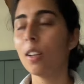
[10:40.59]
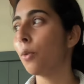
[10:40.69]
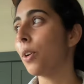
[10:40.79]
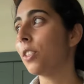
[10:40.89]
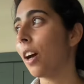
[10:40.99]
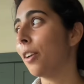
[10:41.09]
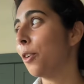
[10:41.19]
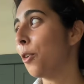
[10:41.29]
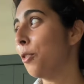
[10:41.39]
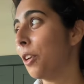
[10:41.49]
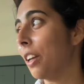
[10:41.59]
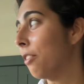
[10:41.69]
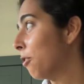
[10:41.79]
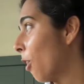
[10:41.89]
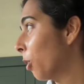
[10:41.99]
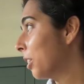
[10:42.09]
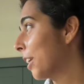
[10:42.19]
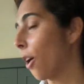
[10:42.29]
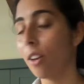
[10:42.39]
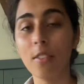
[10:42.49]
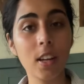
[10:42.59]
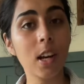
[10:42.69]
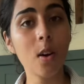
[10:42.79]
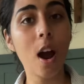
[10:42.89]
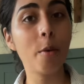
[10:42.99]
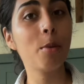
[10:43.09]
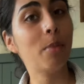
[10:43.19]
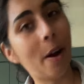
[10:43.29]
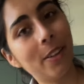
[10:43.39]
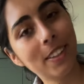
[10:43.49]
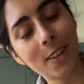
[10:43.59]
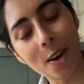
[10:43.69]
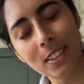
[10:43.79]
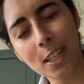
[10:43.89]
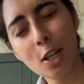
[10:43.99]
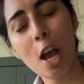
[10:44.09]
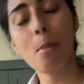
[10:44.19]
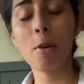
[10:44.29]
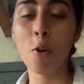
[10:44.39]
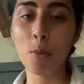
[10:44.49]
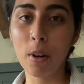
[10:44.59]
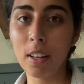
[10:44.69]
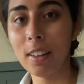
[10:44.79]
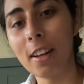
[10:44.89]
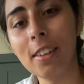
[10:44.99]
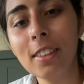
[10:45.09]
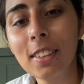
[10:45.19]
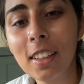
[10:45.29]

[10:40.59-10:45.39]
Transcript: which I don't know if you can even follow this chaotic video, I would brown the sausage before putting in the onions.